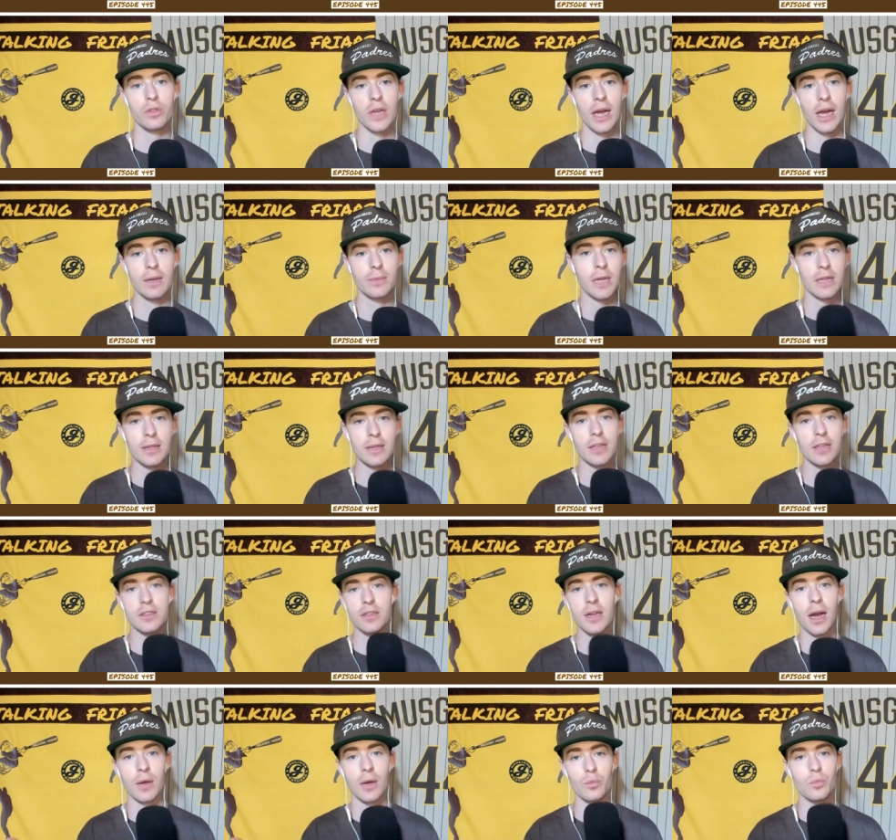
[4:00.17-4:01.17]
that, that's
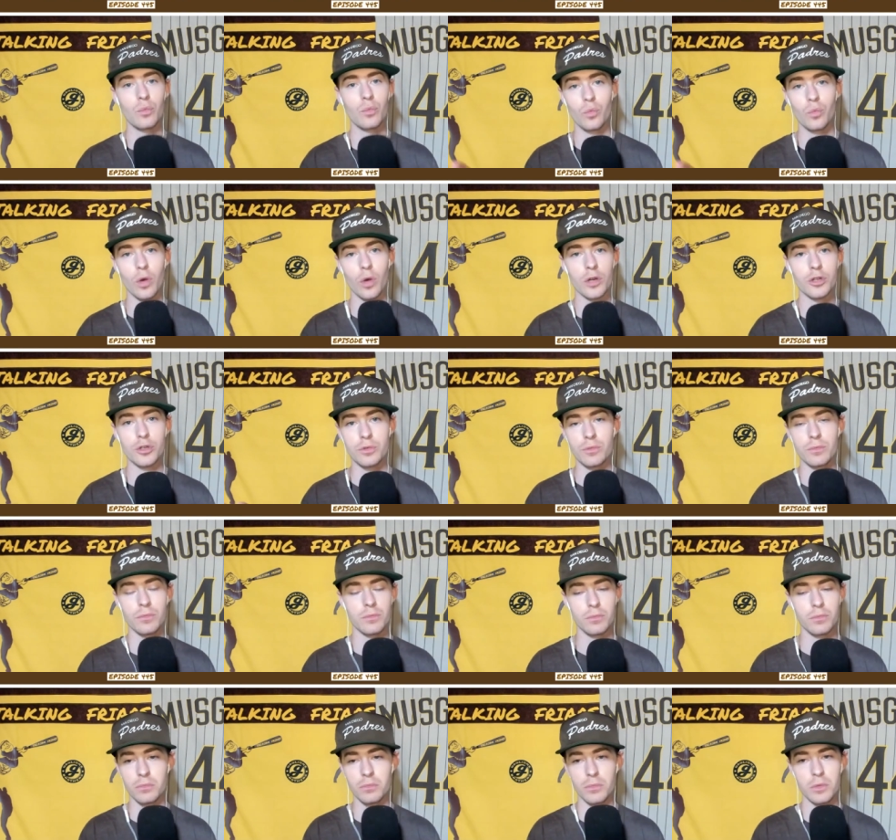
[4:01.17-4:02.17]
not what
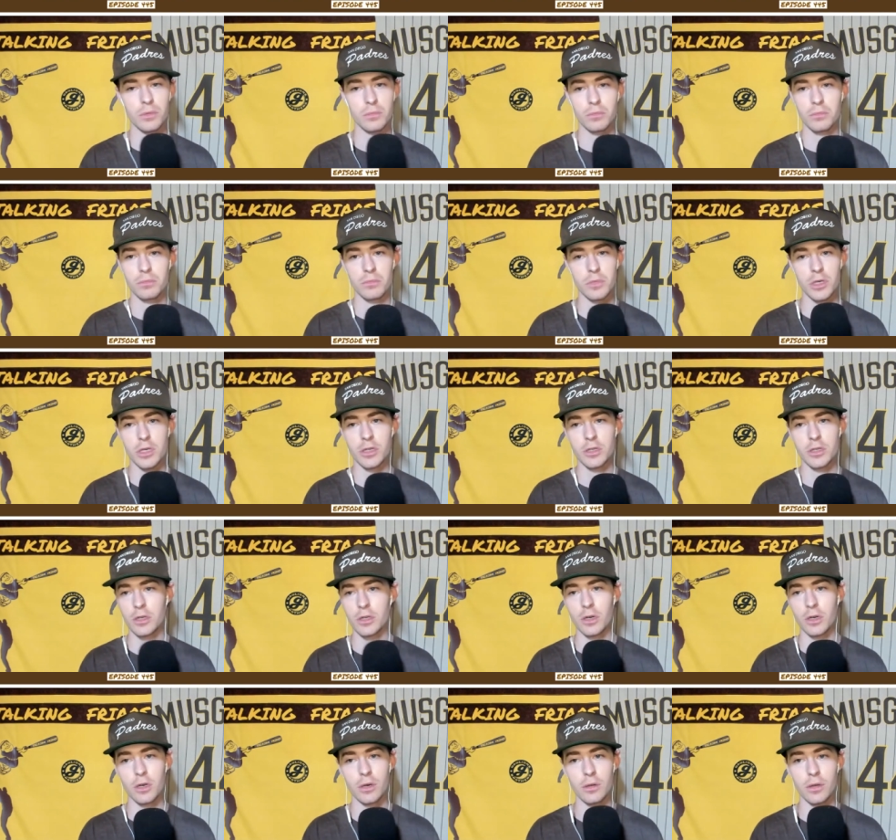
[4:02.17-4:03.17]
is
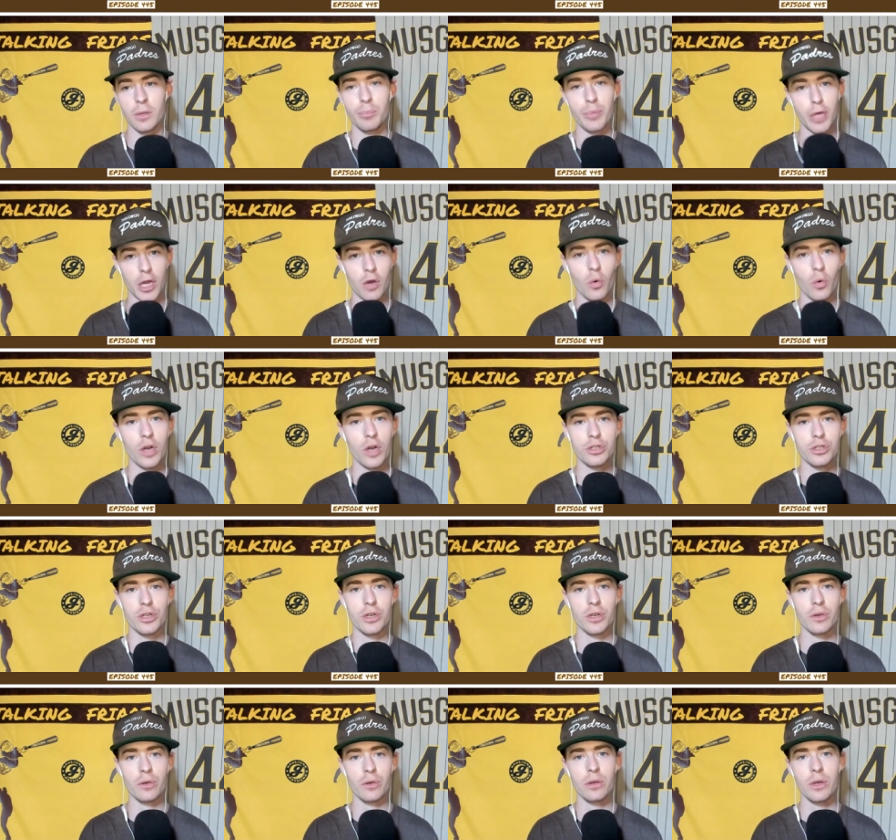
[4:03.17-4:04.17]
the big question
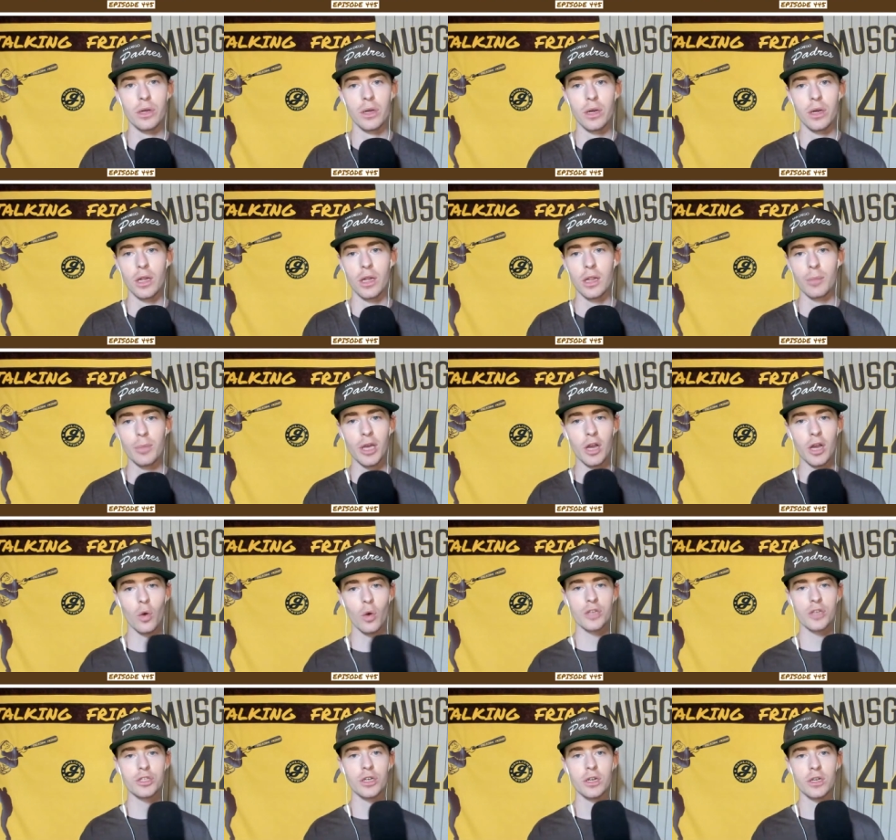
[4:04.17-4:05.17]
here. The big
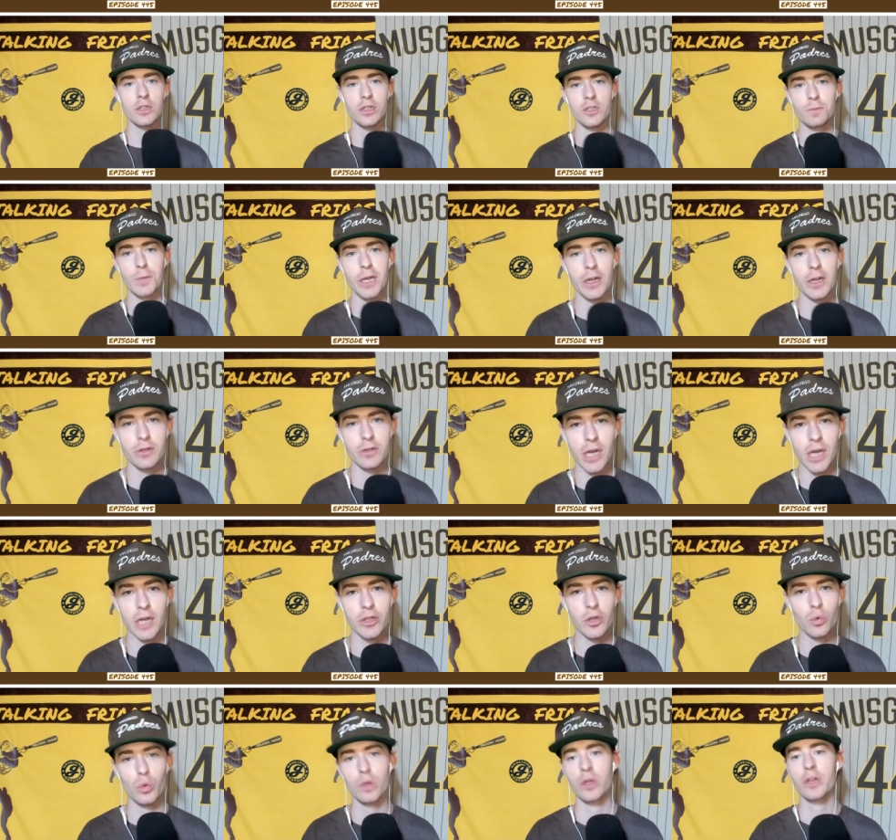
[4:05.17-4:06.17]
question is Peter
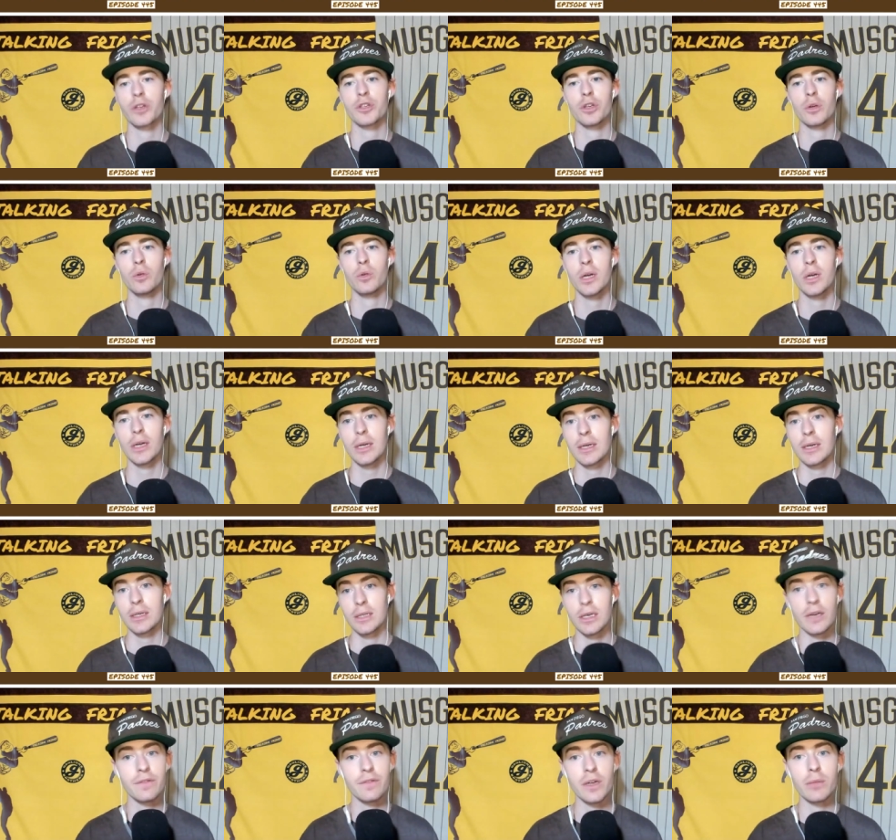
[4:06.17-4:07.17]
Seidler willing to
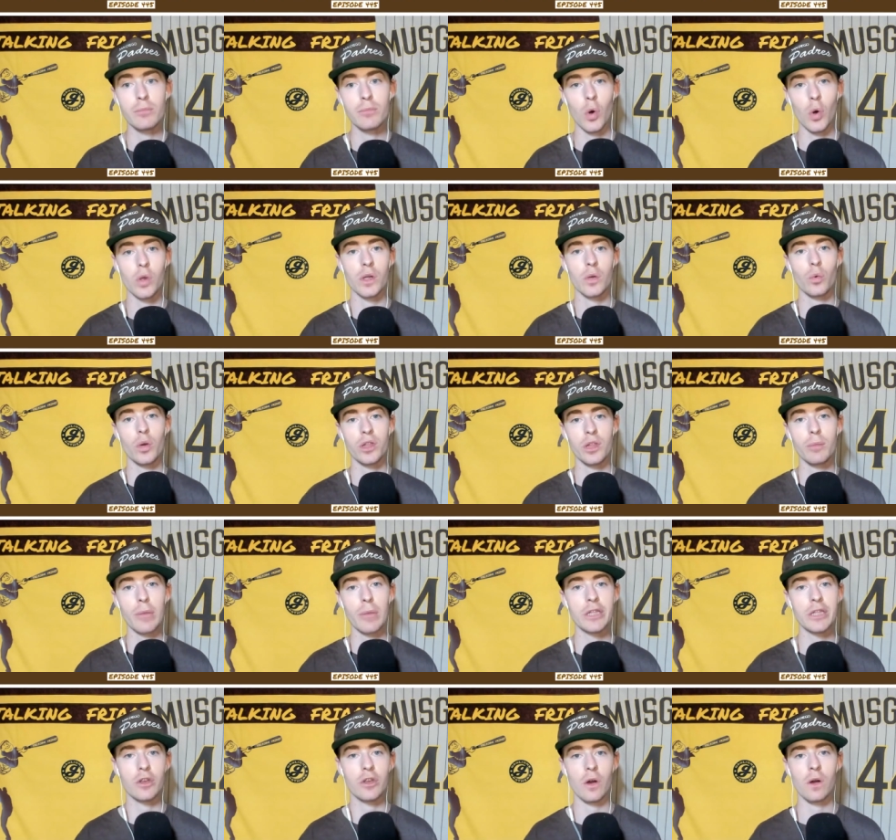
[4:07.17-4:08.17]
give him more than what the
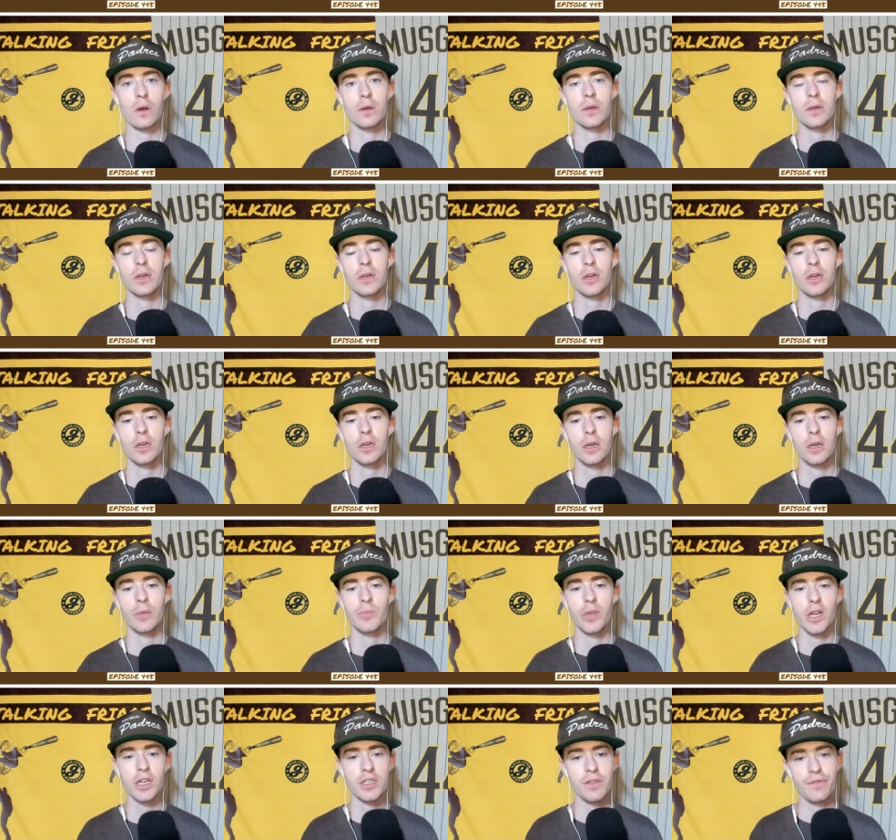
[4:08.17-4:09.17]
Mets are?
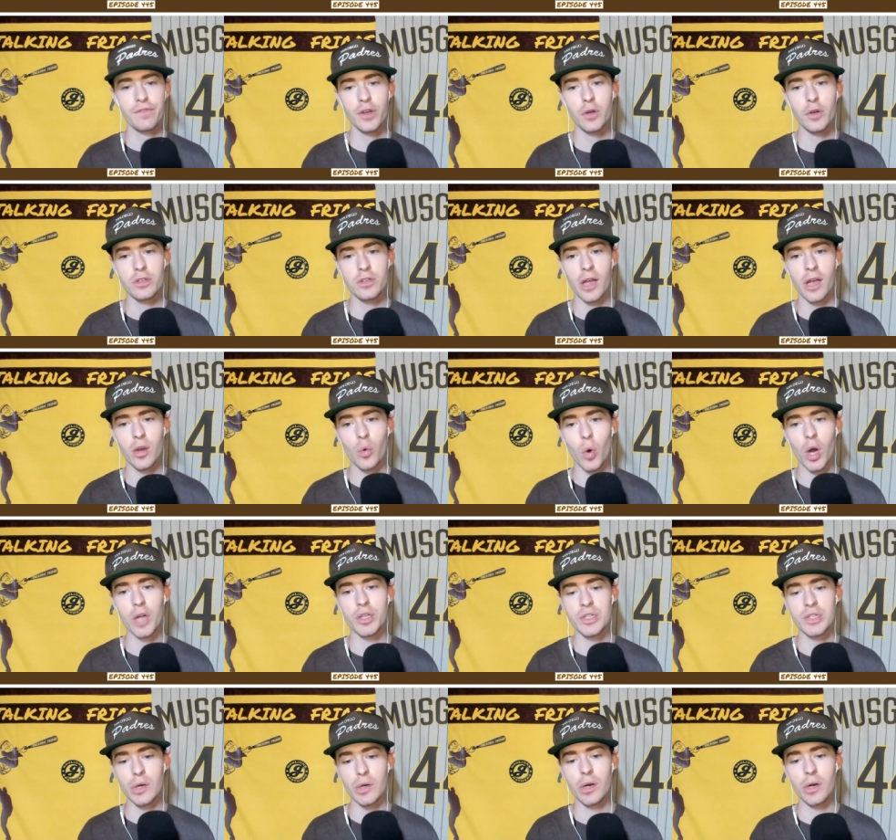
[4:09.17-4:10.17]
Because it feels like Juan
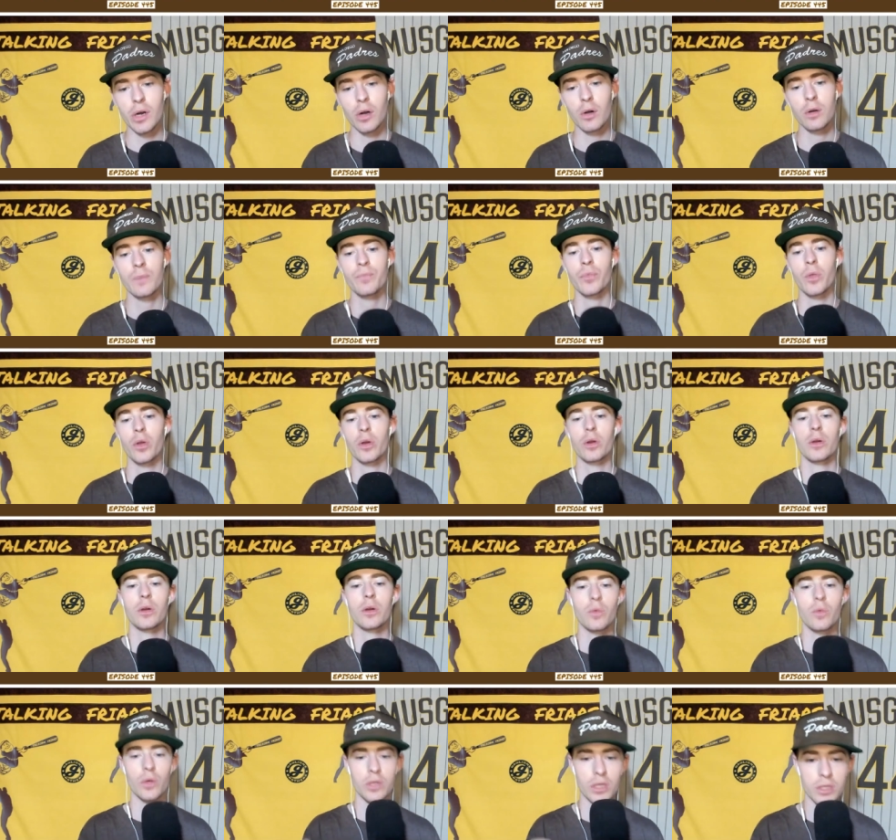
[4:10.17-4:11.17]
Soto,
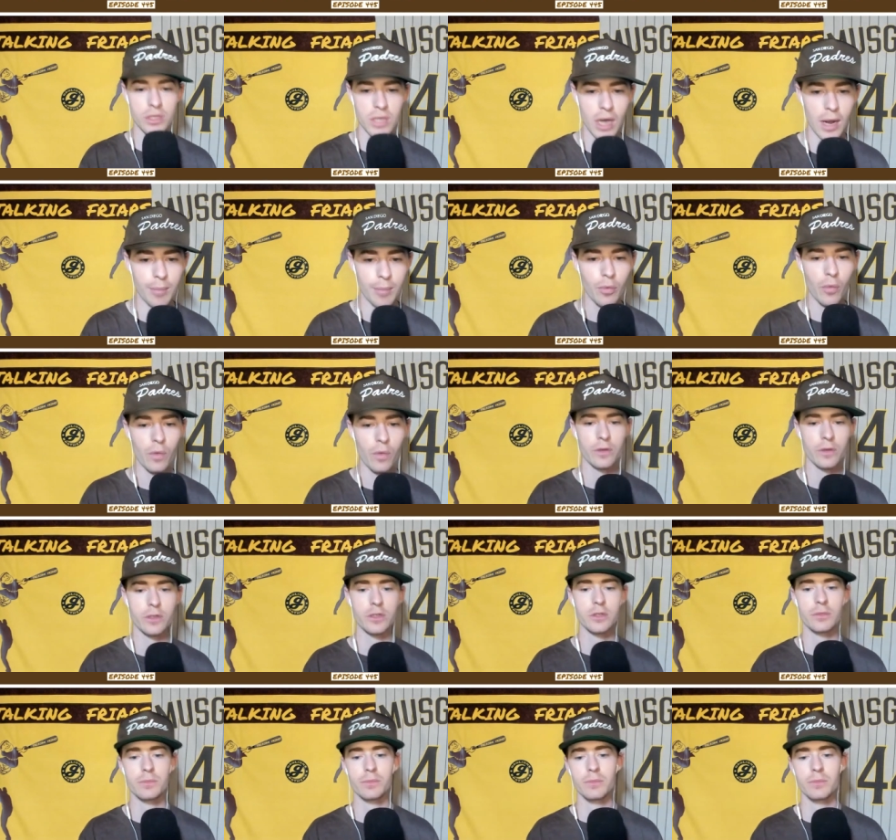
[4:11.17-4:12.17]
with a Scott Boras